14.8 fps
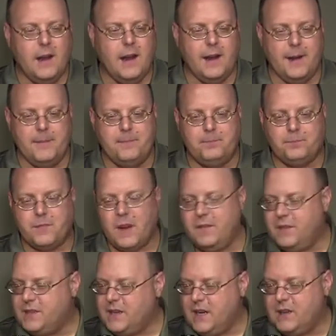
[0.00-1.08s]
Um,
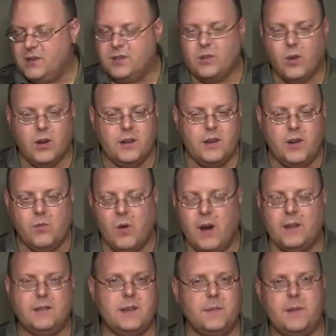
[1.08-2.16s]
if you see it in the store and you
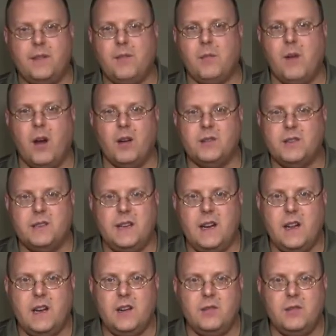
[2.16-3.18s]
want something from Argentina,